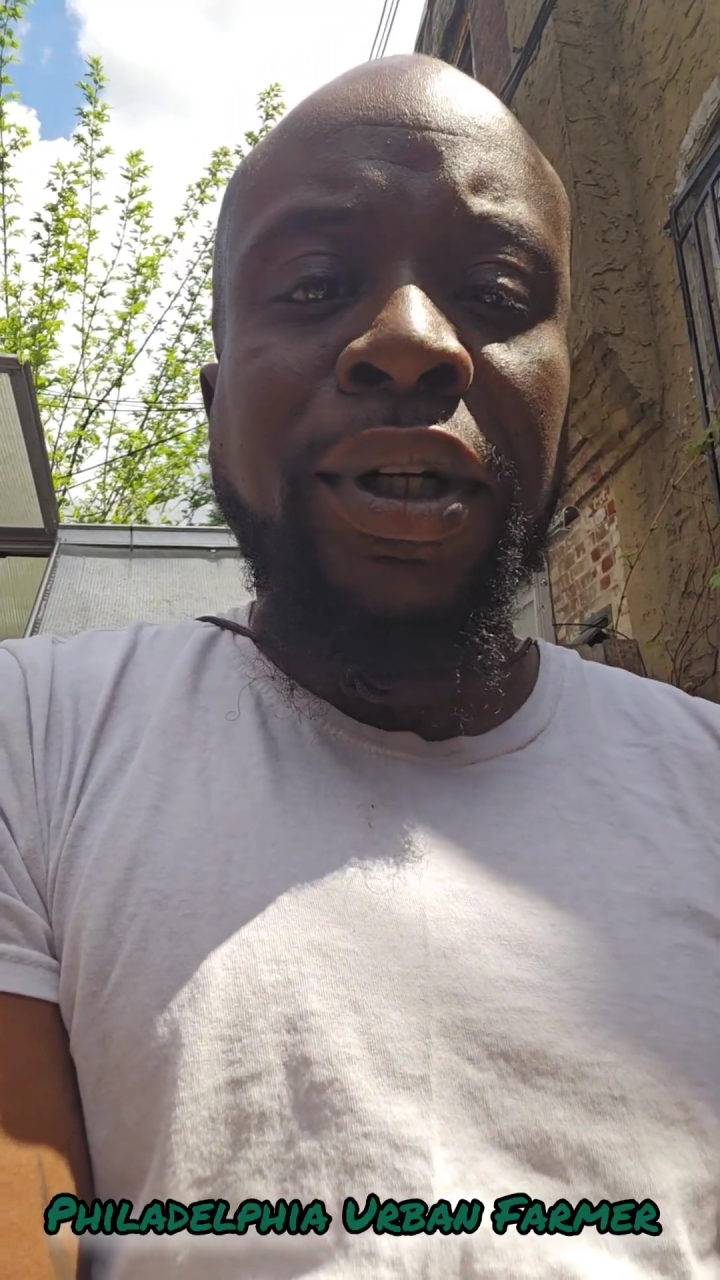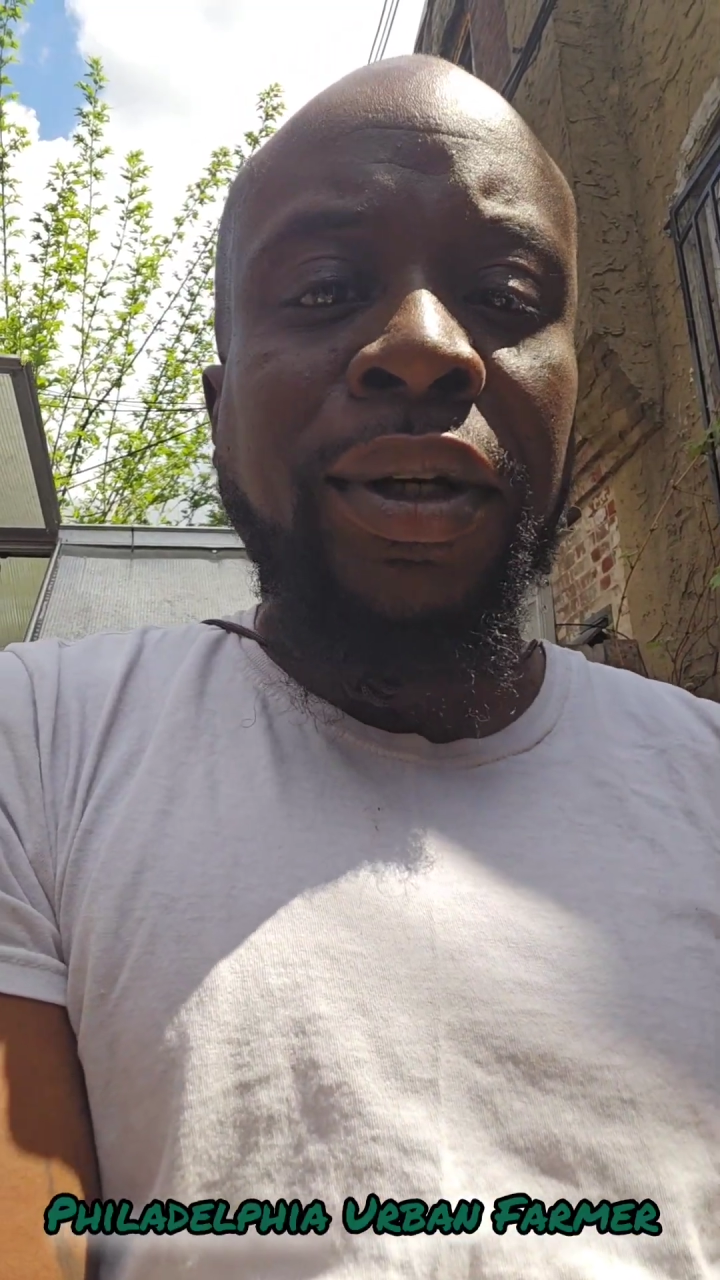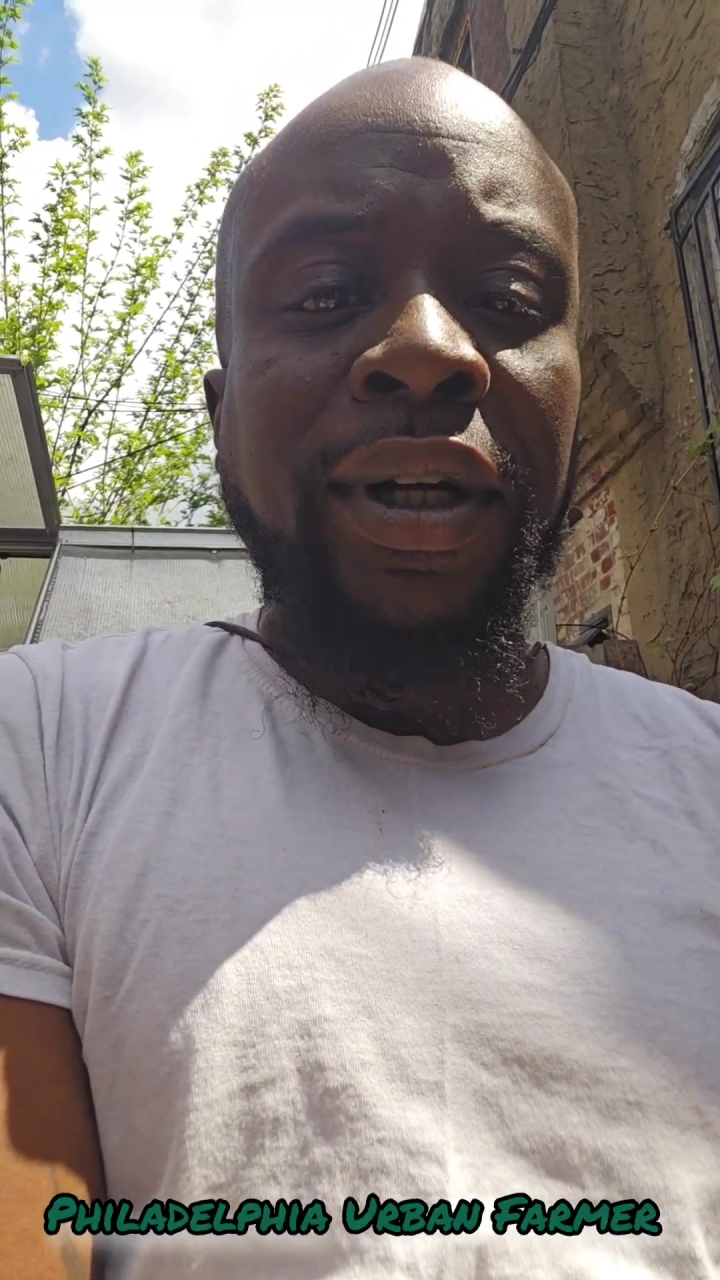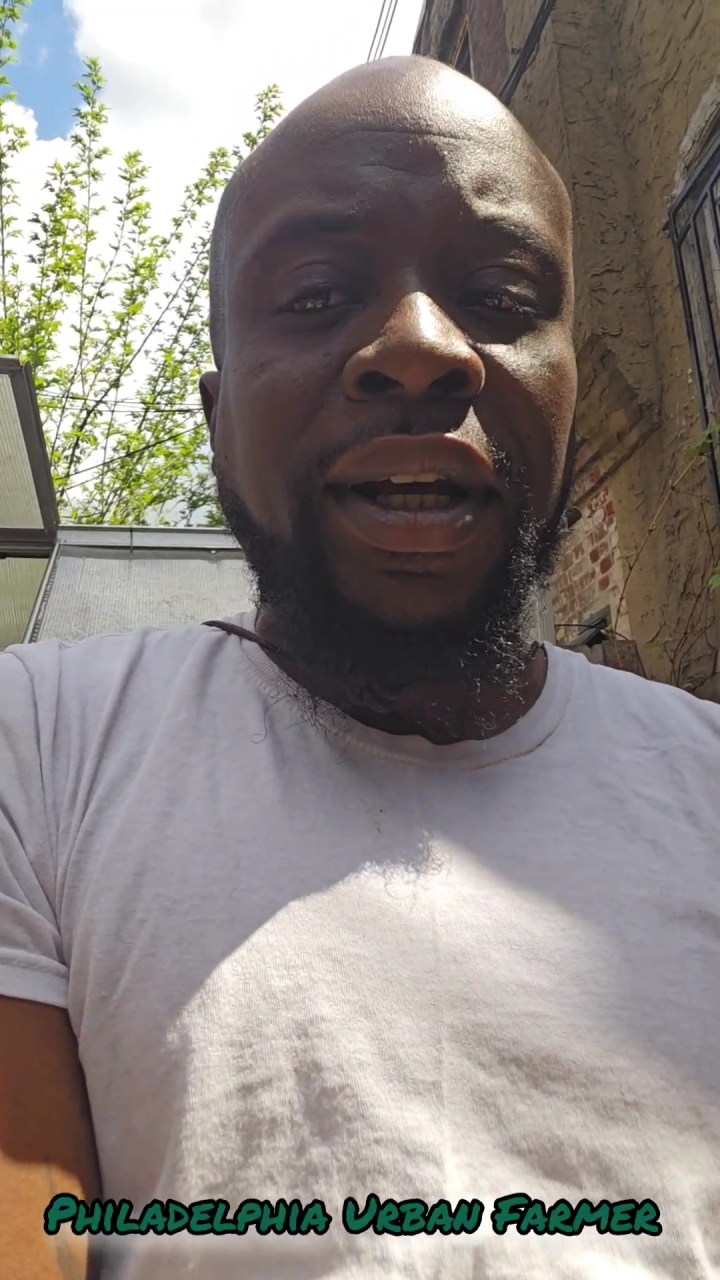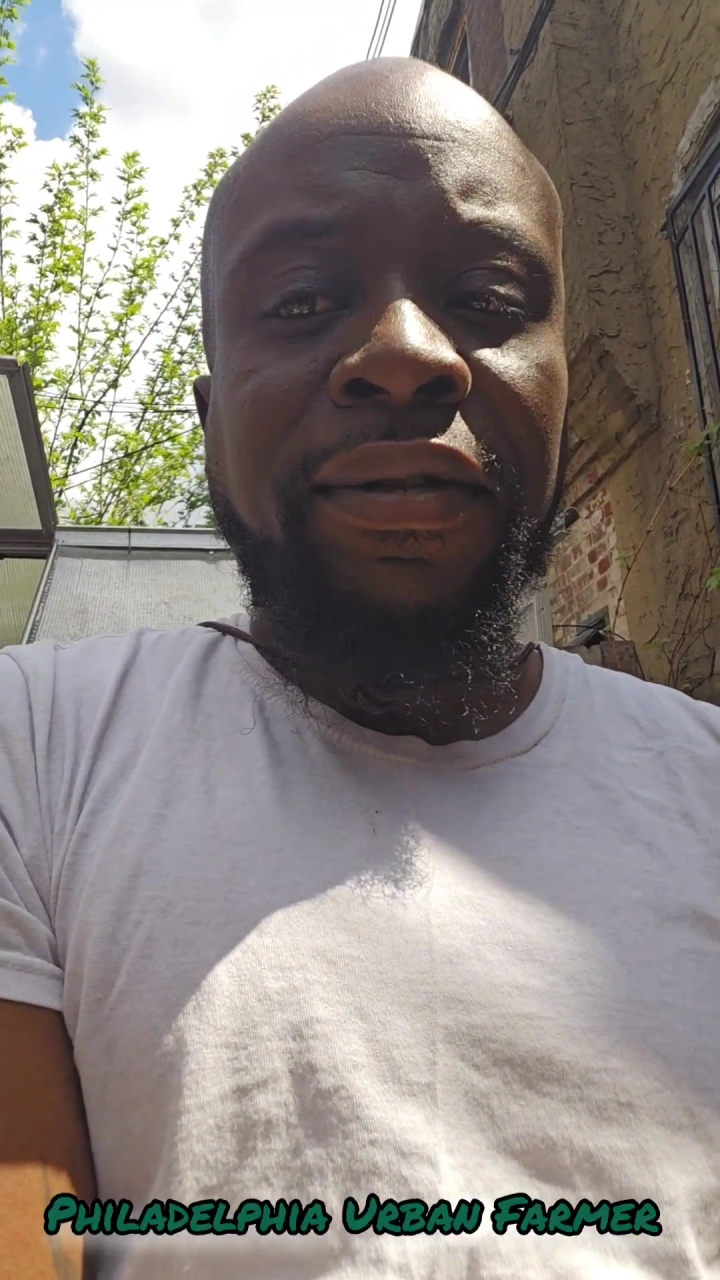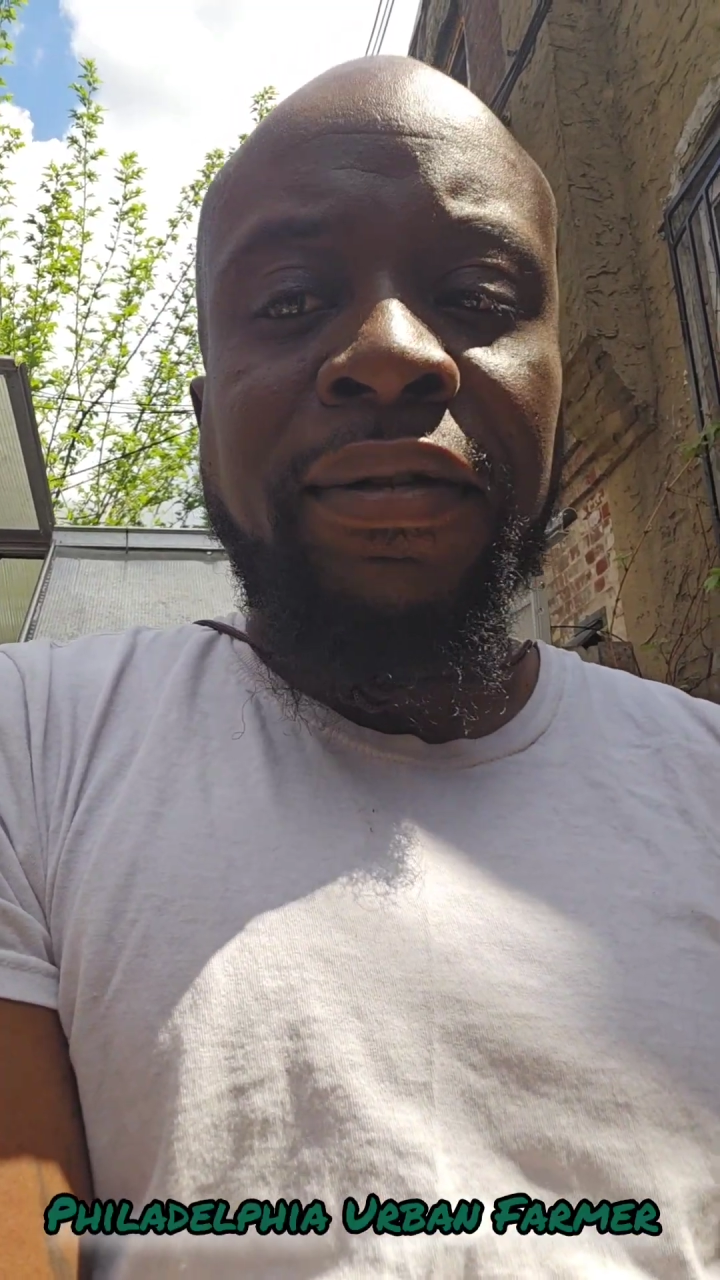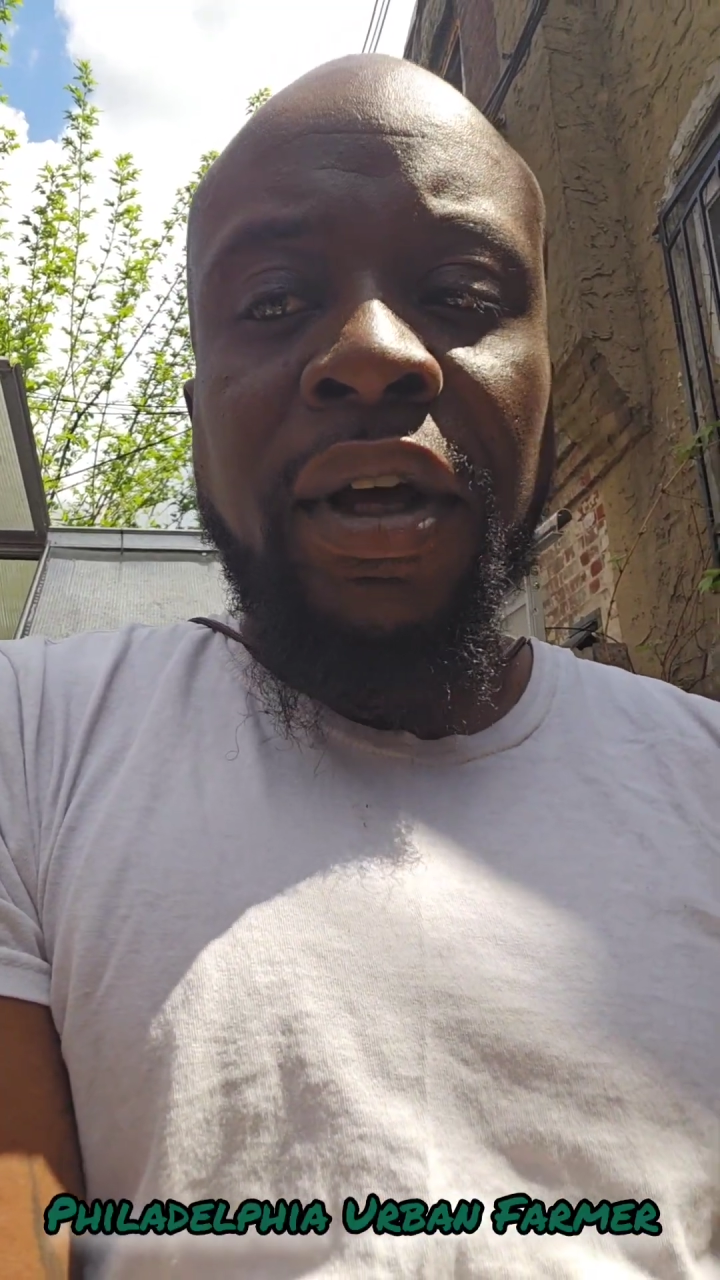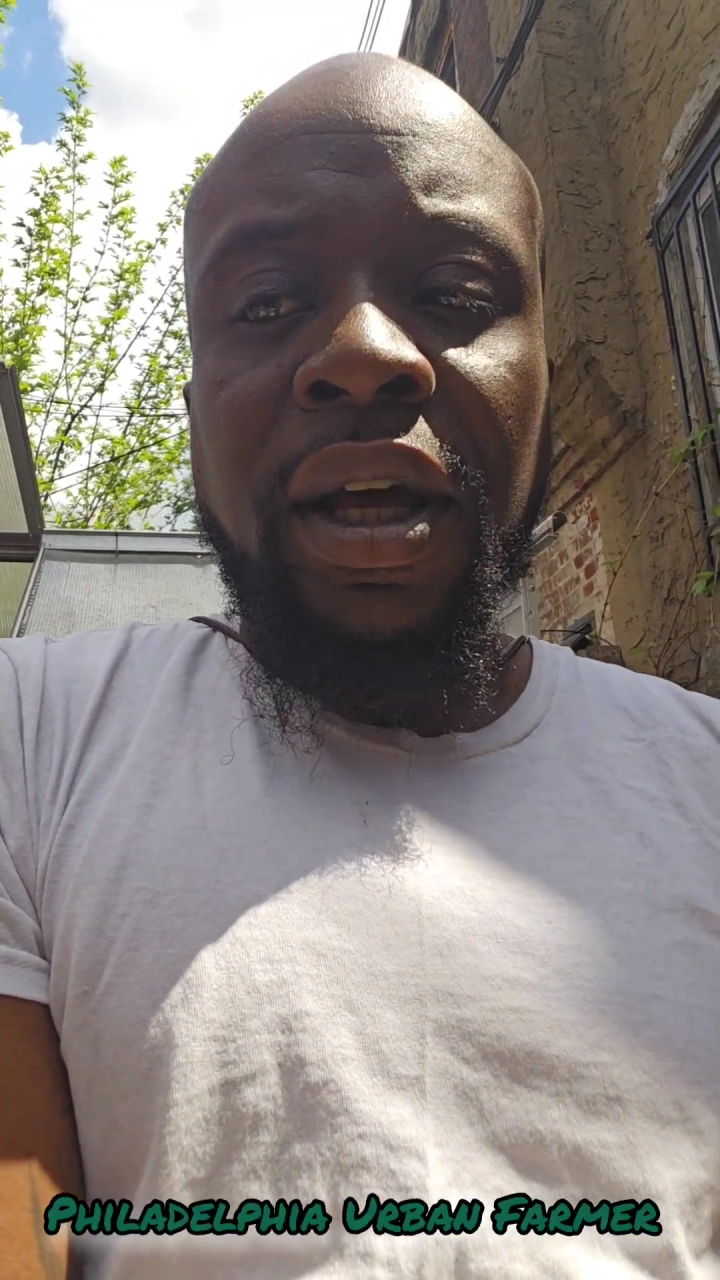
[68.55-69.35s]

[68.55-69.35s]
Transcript: it good enough.